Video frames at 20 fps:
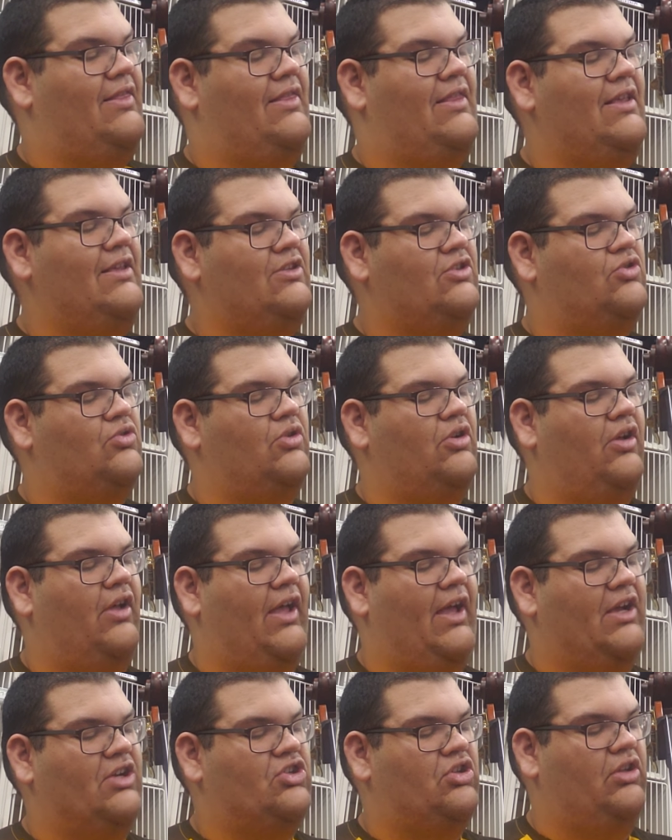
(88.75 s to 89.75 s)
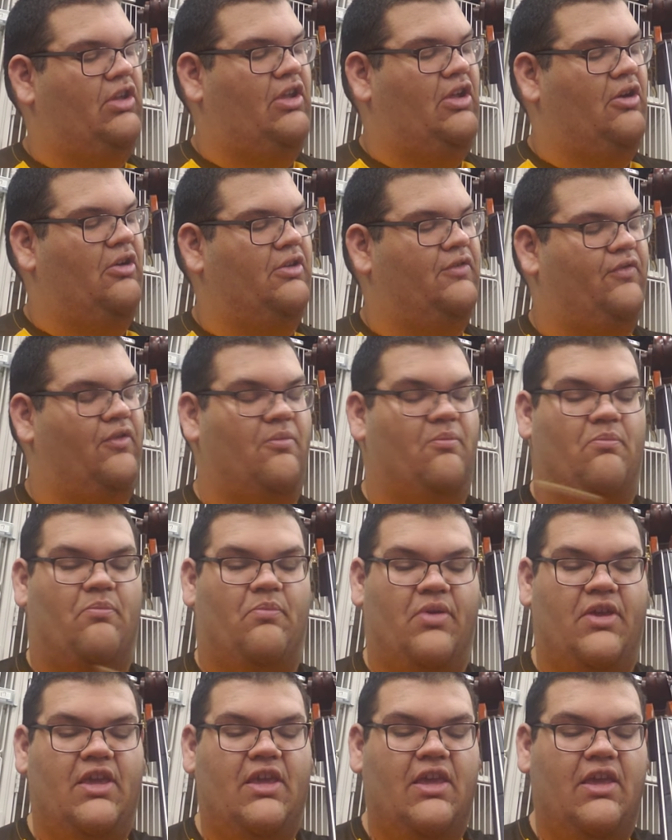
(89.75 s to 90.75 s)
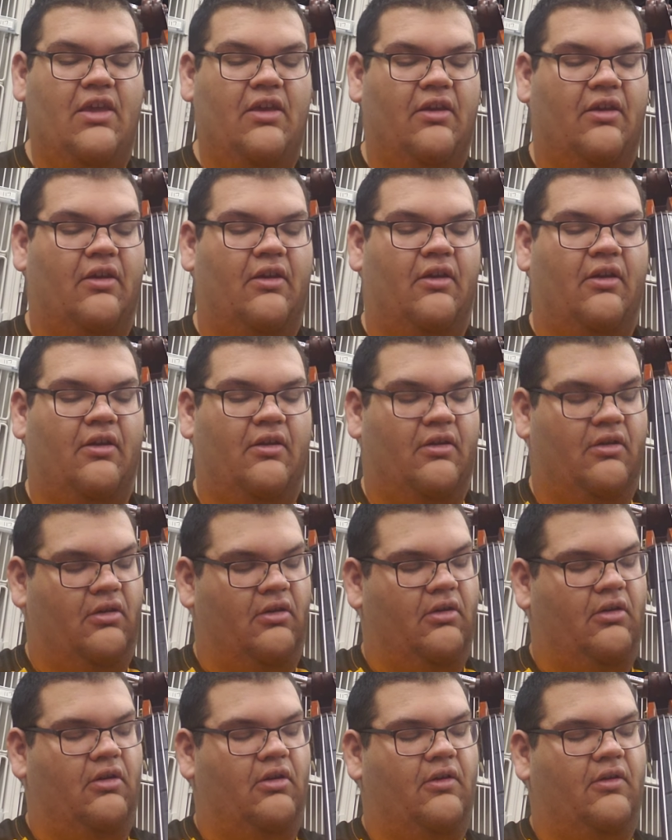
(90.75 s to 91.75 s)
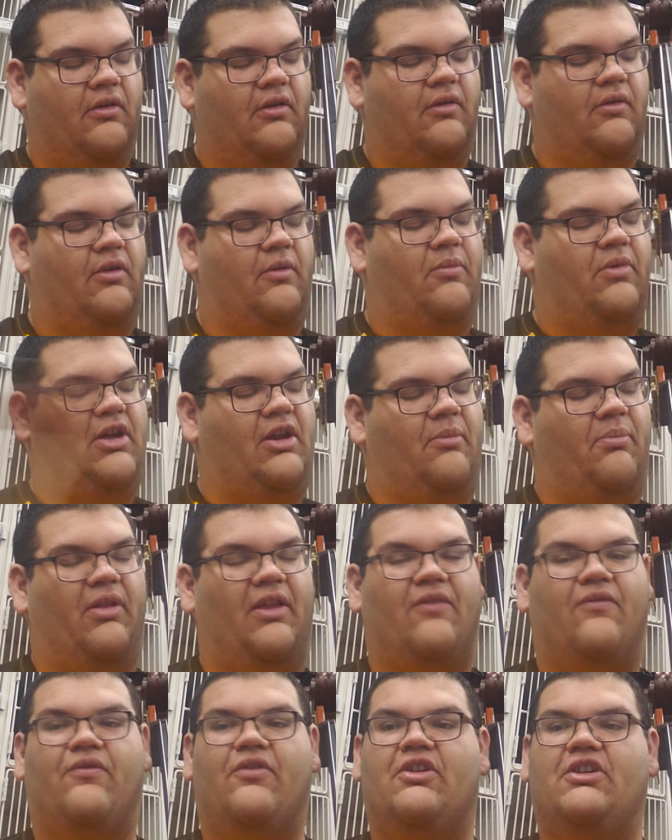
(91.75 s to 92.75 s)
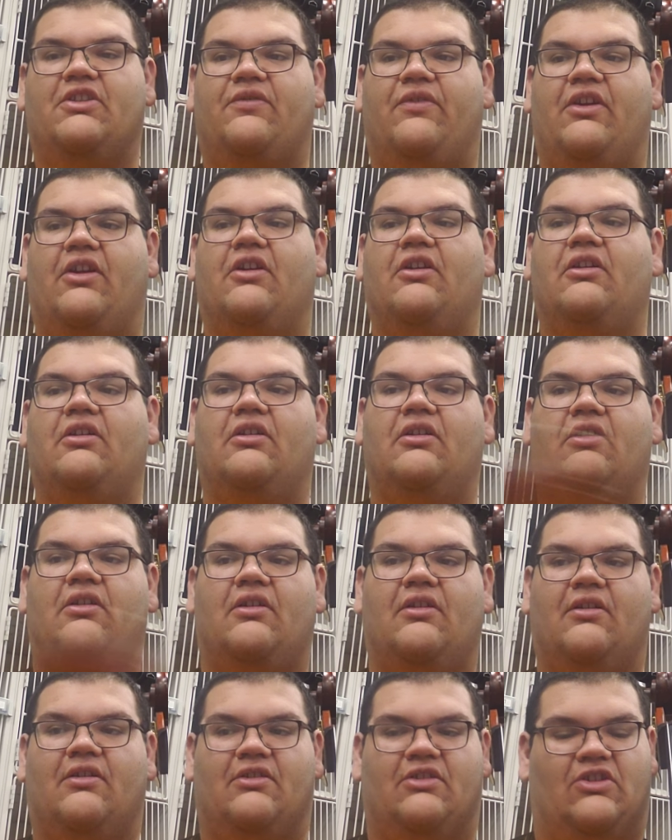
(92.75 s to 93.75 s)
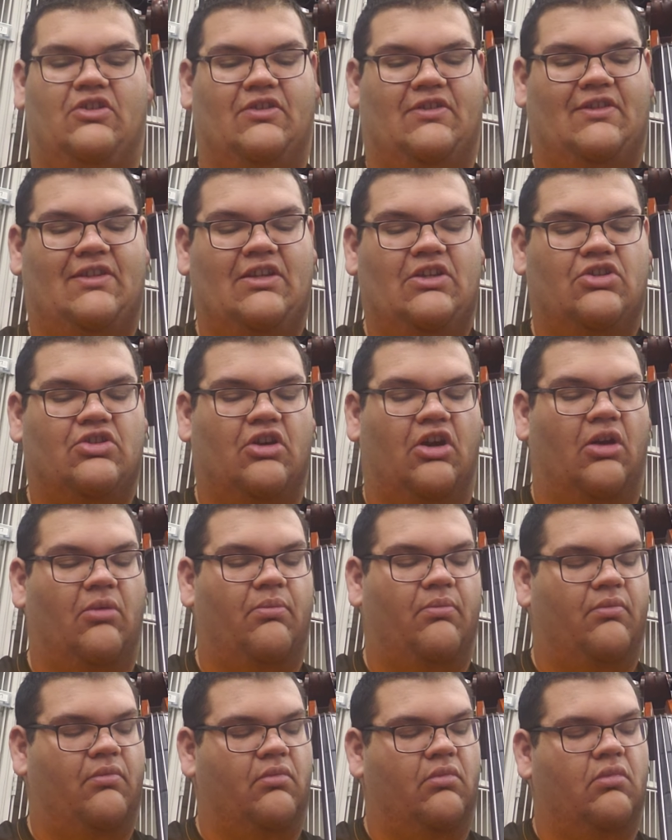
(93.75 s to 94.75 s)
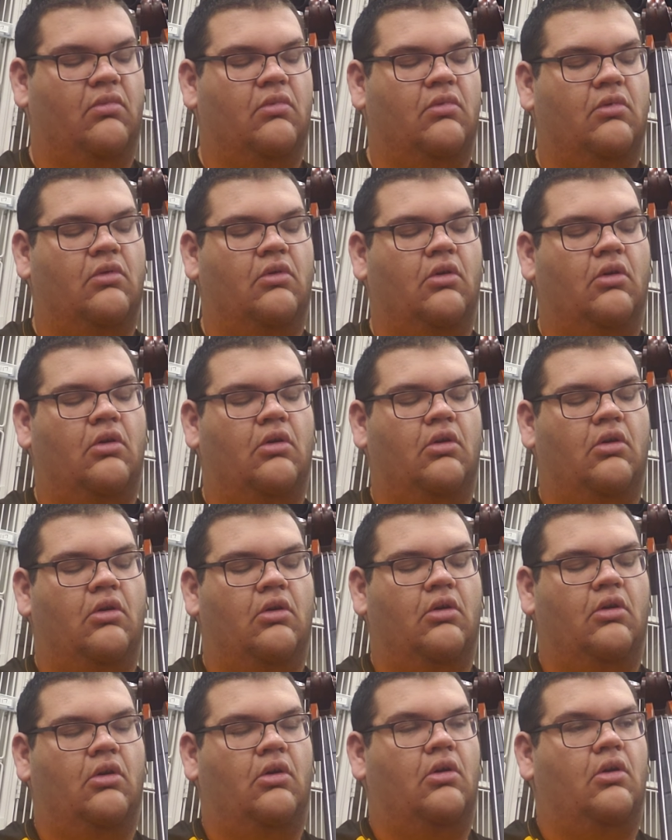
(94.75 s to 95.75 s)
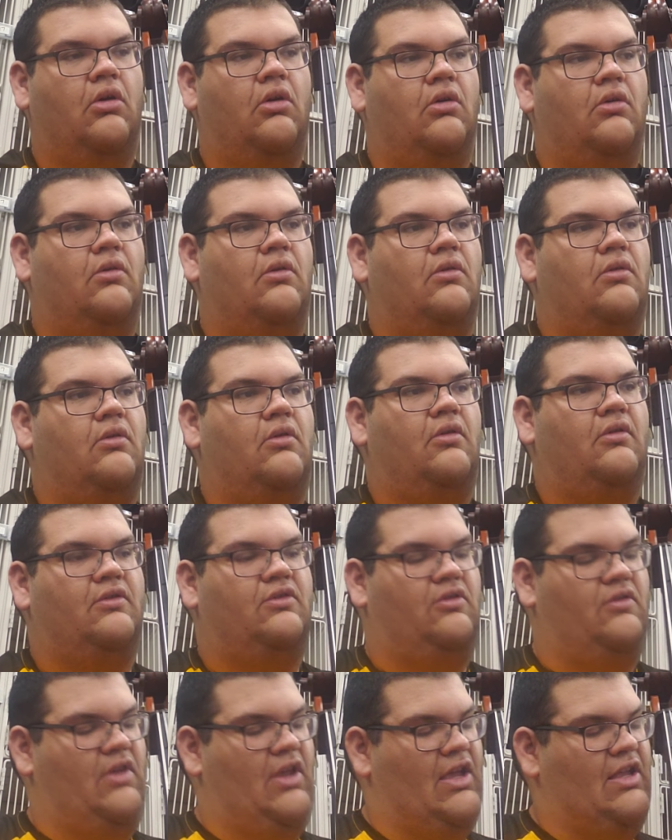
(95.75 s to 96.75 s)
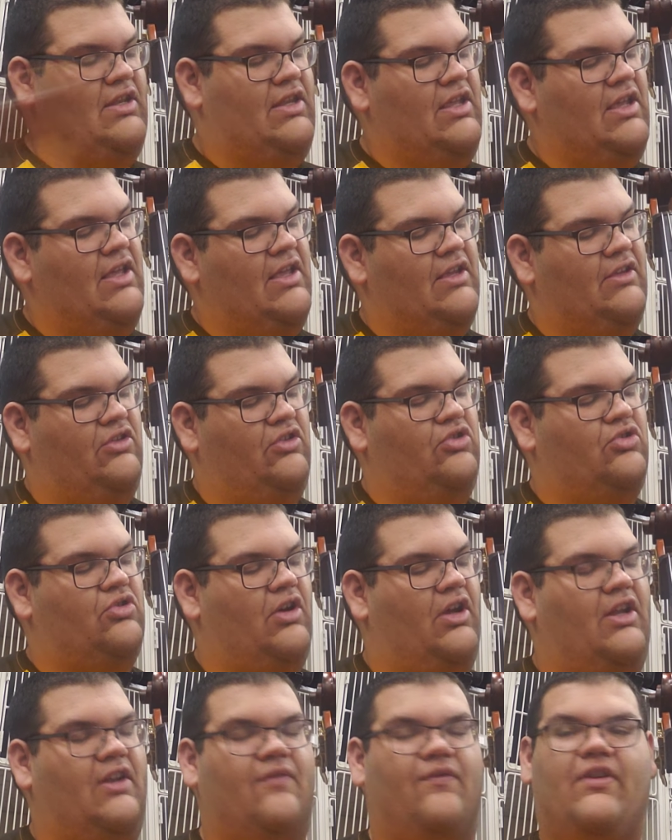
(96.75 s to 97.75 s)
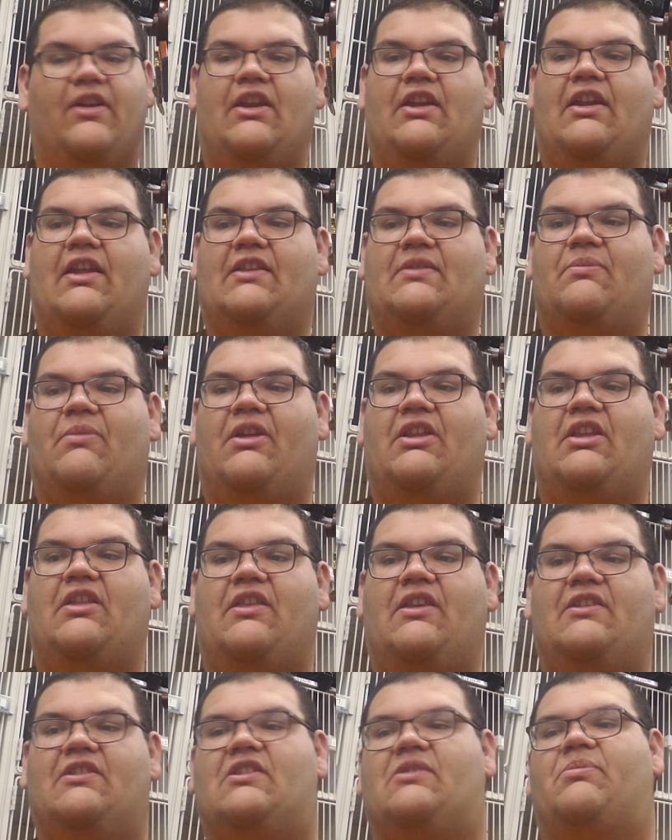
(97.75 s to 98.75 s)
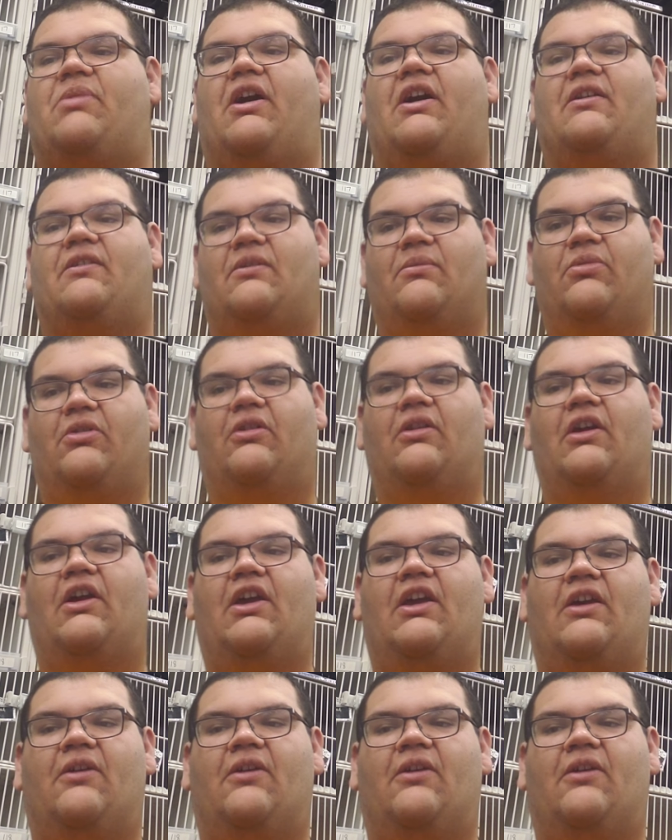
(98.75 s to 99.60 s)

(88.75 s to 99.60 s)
This trill actually goes from B, we're going to play first finger, to C sharp. So the idea is you're trying to fit in as many of these as possible.